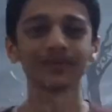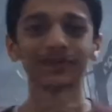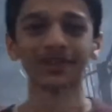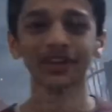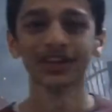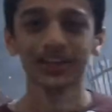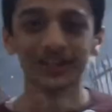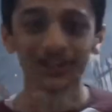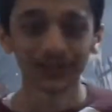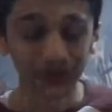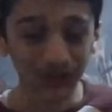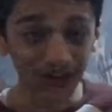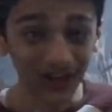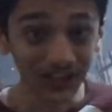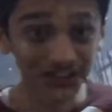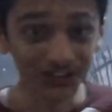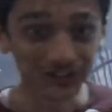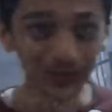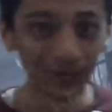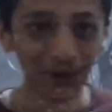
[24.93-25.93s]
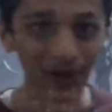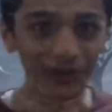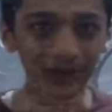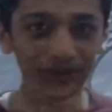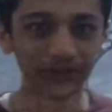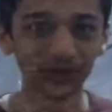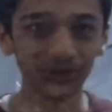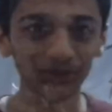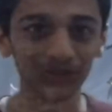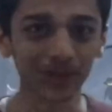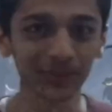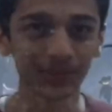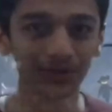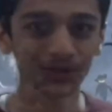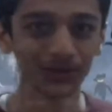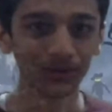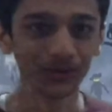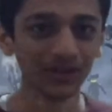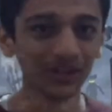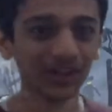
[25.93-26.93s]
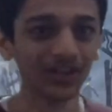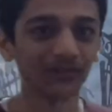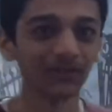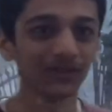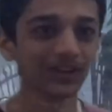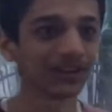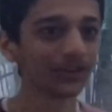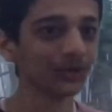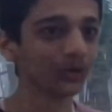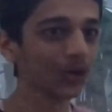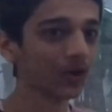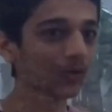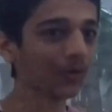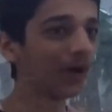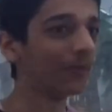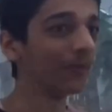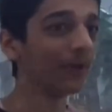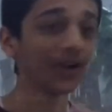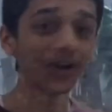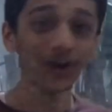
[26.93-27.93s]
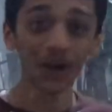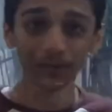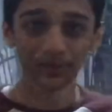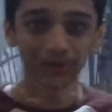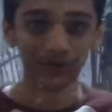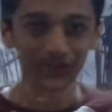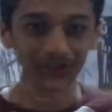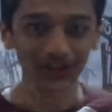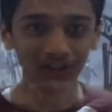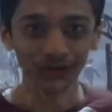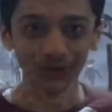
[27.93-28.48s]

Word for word: Today's Umayrica News episode, we're going to talk about my upload schedule.